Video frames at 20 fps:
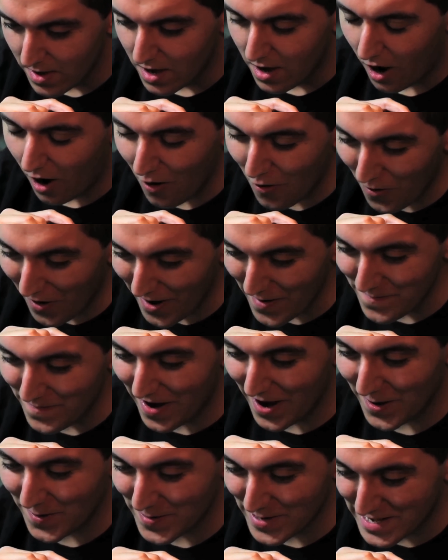All right,
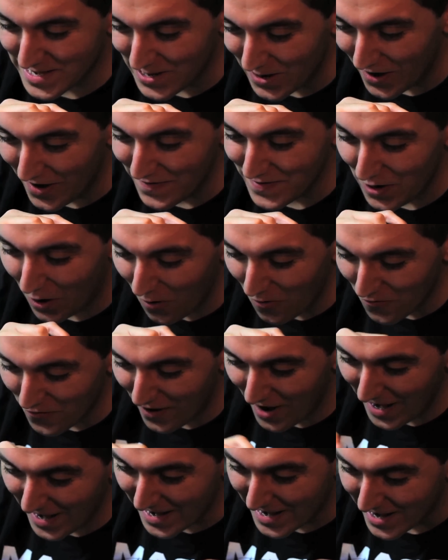Microsoft. All
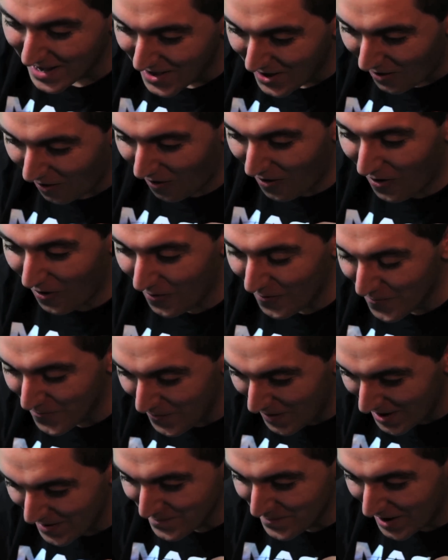right. All
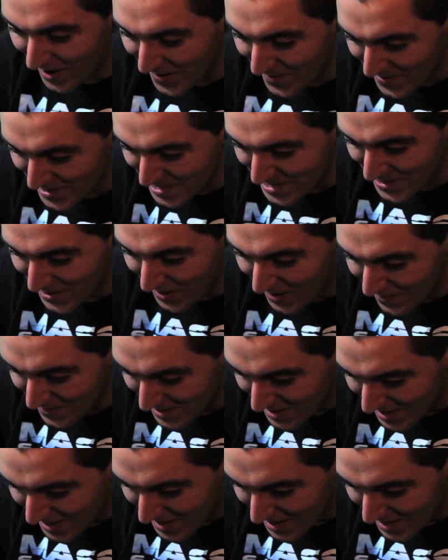right, Microsoft.